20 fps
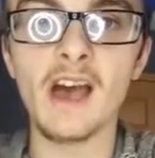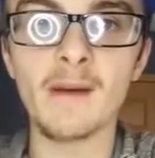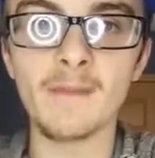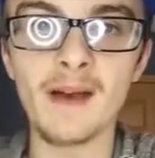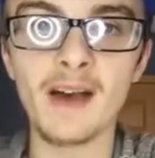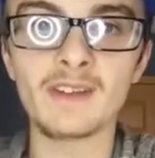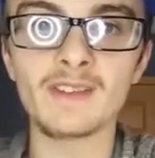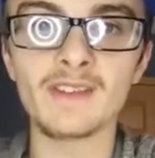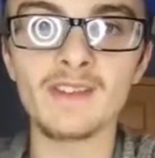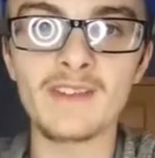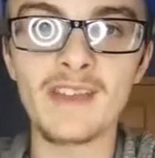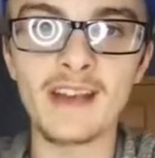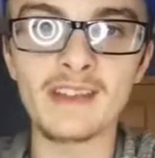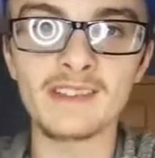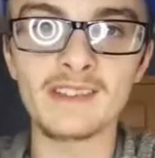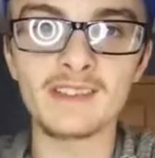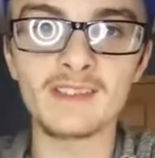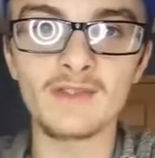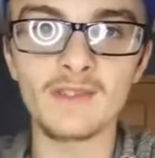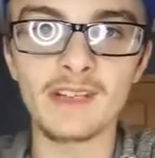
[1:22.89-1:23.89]
about
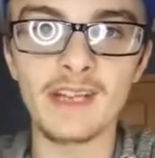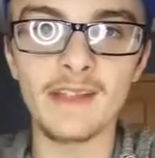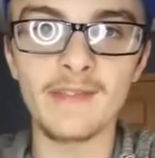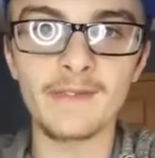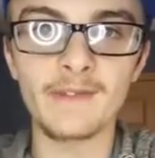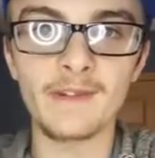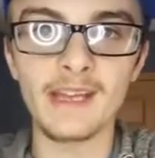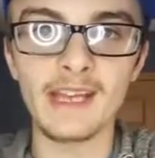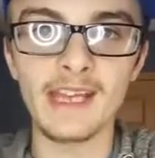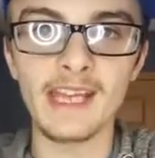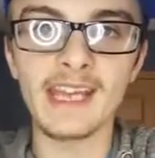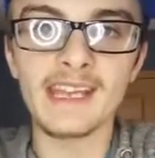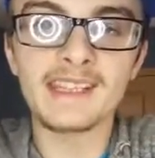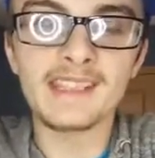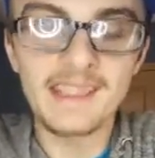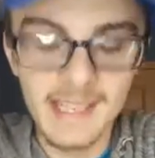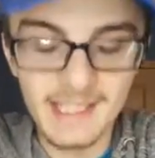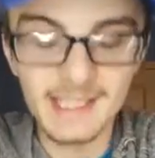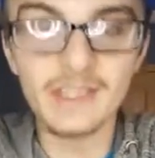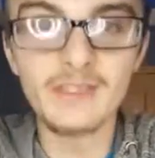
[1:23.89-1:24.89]
2023,
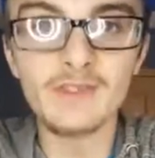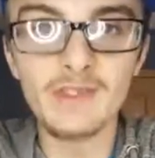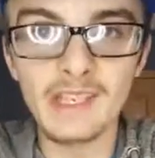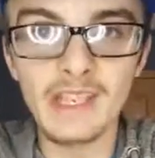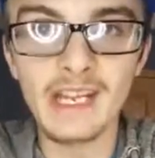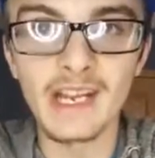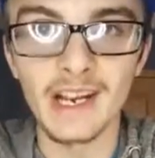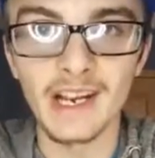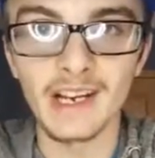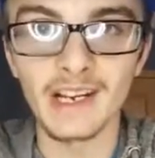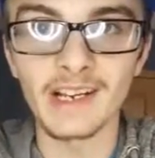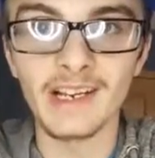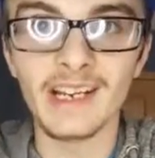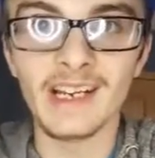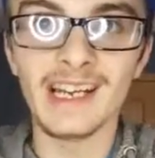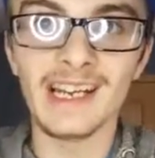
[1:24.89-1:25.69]
it's the new year.